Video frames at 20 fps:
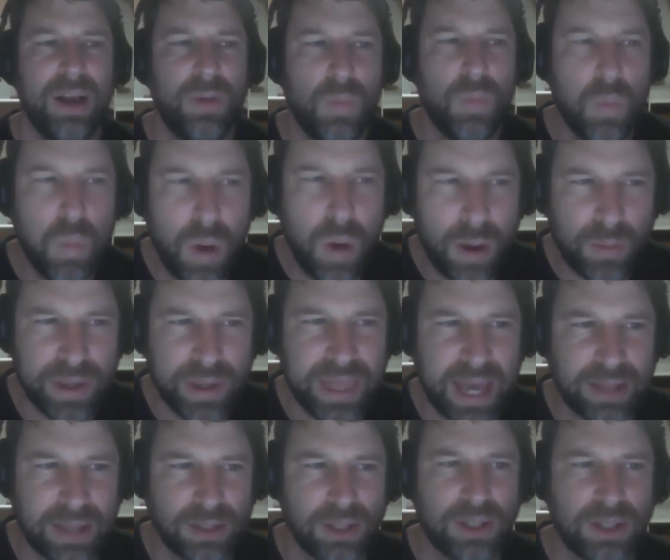What would
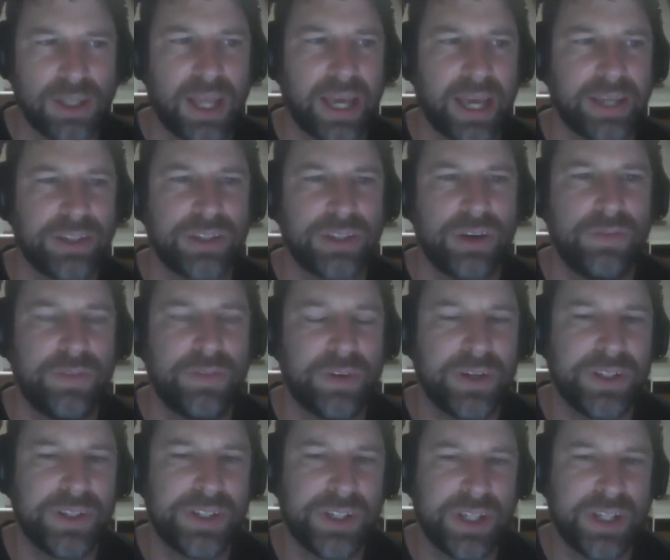that look like? So for
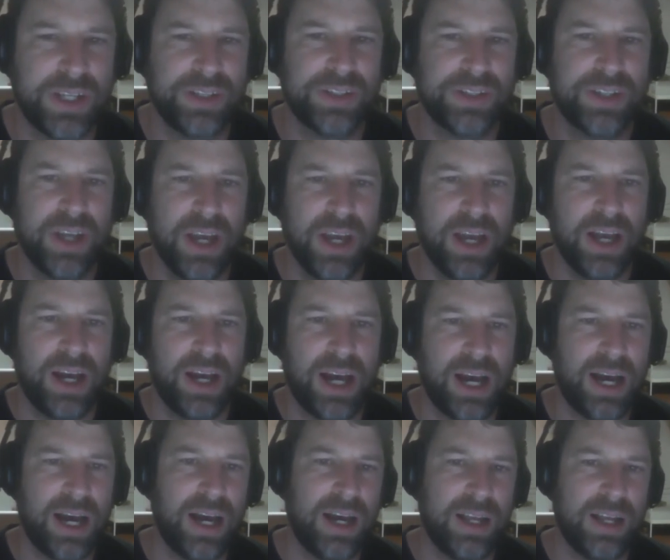instance,
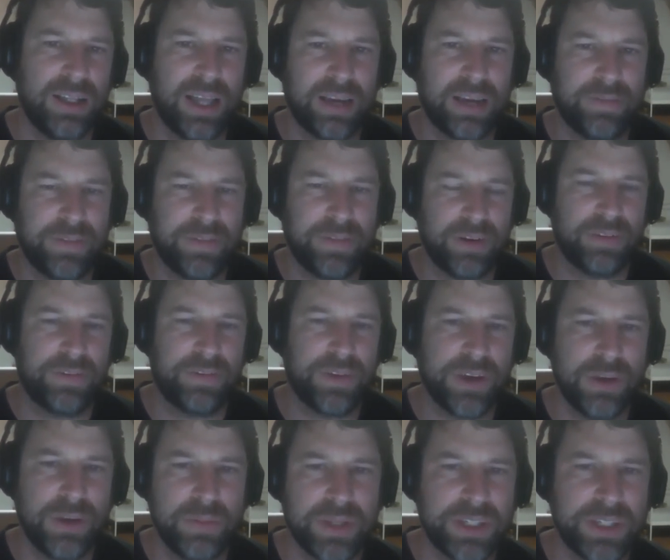uh, like for, for
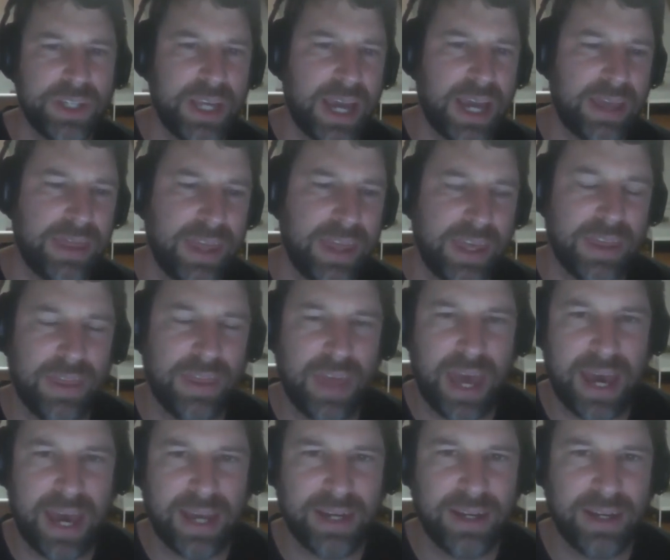you, Misty, I think
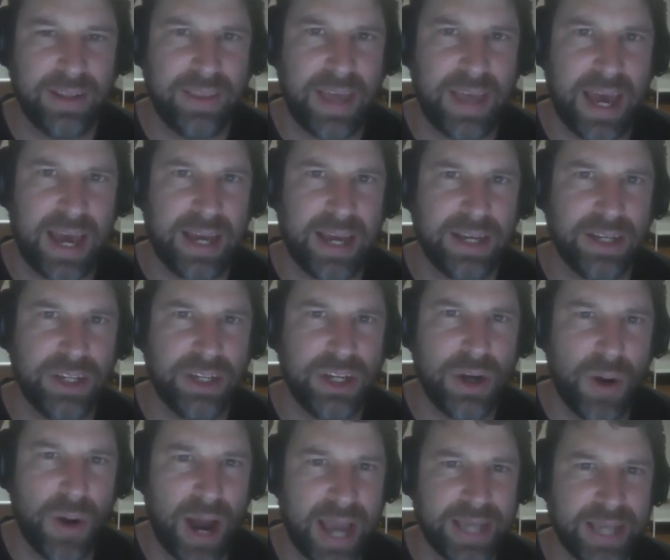that, that, you
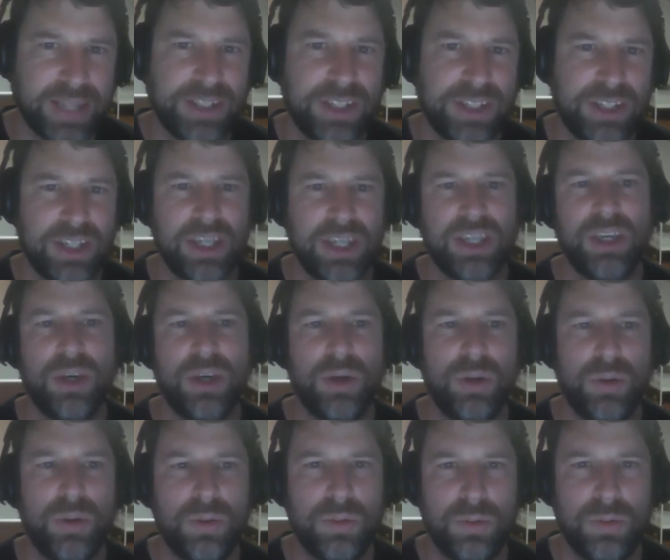know, I could see
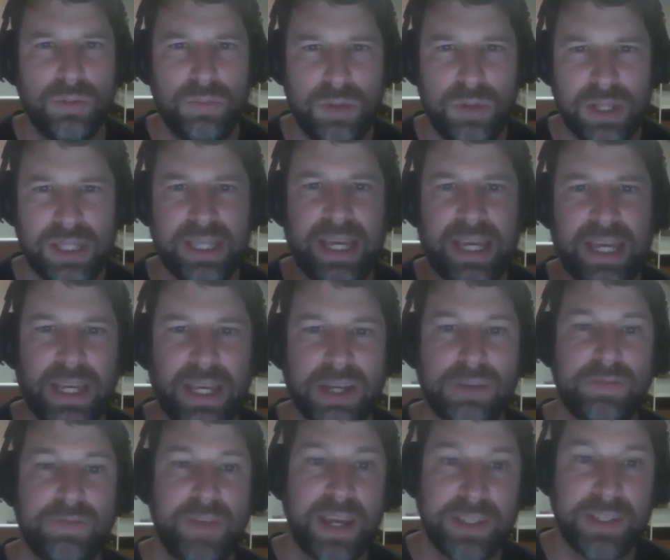you really getting
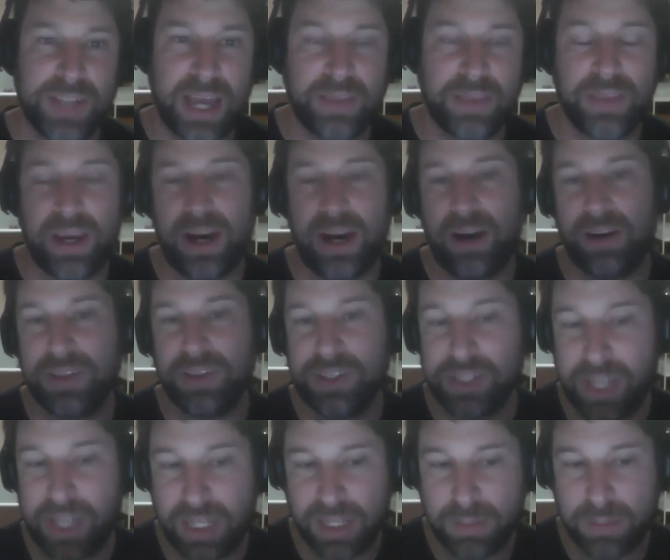your face out there and
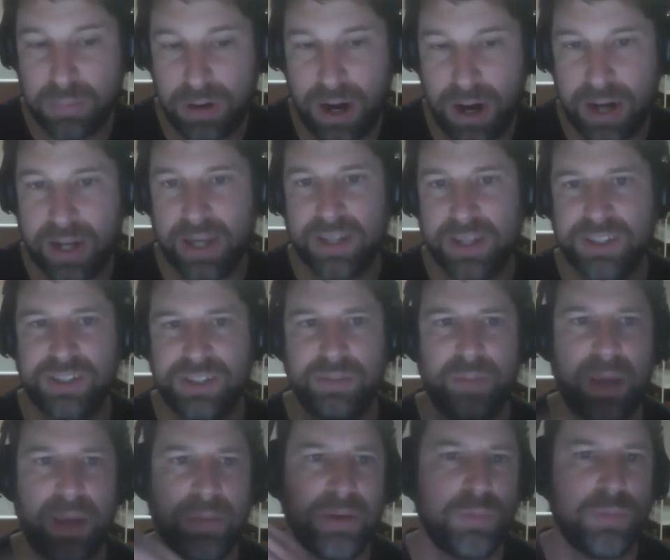selling products and
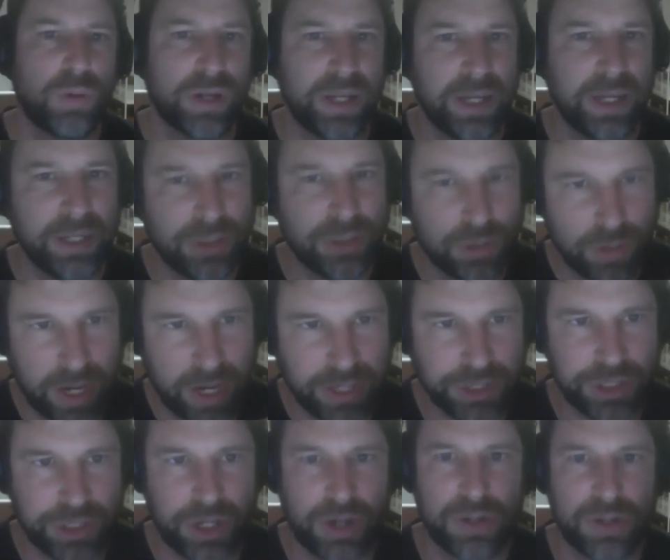maybe working in trade
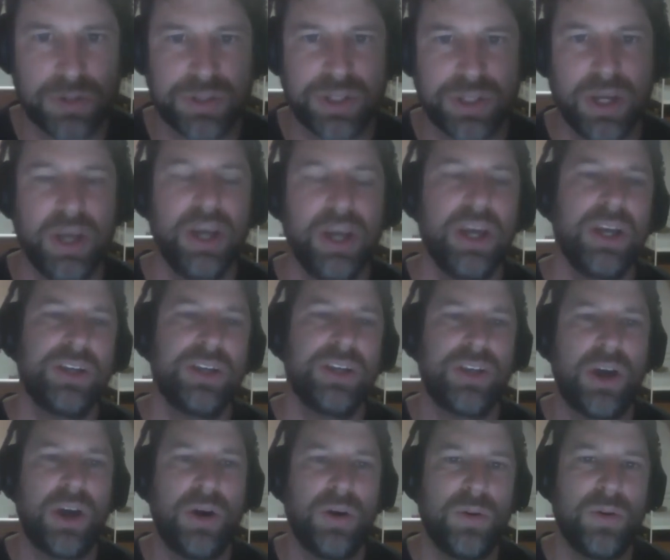shows.
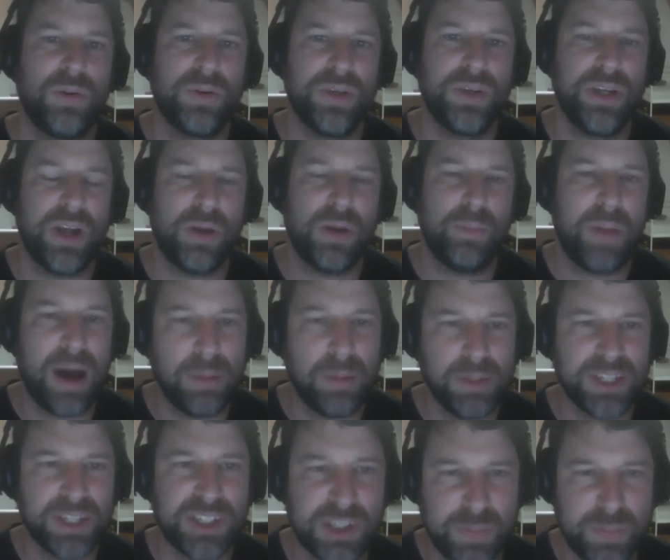So, you know,
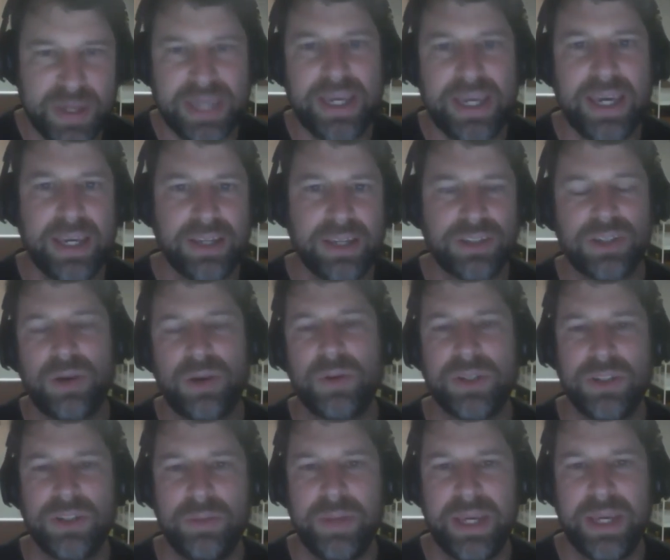public speaking is
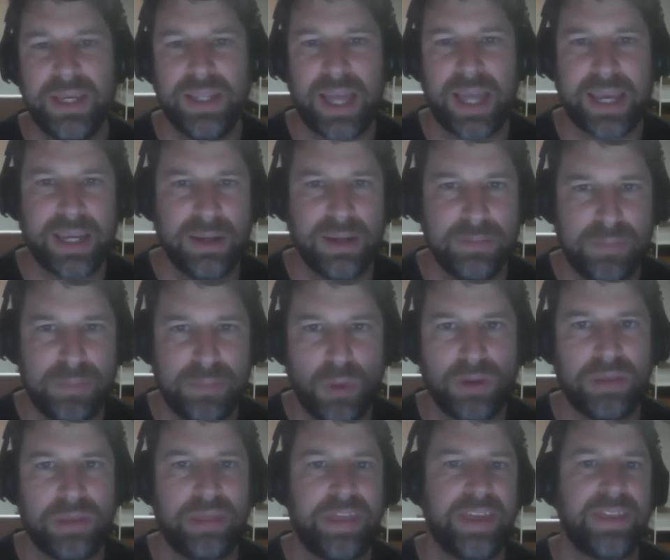going to be like an
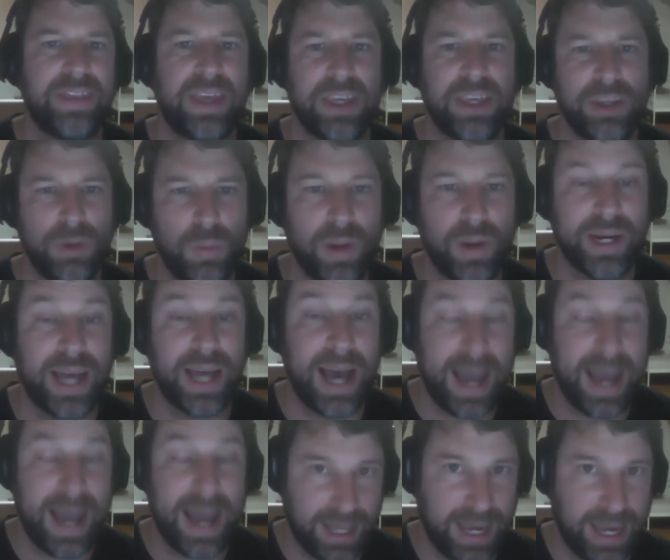important thing that you'll want to
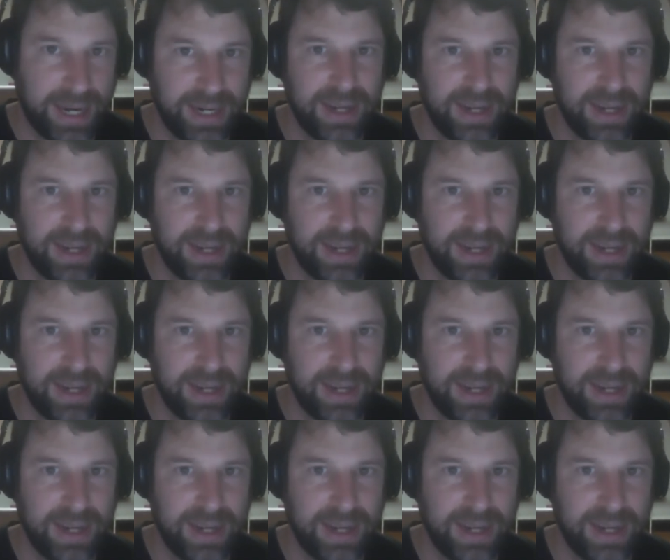highlight.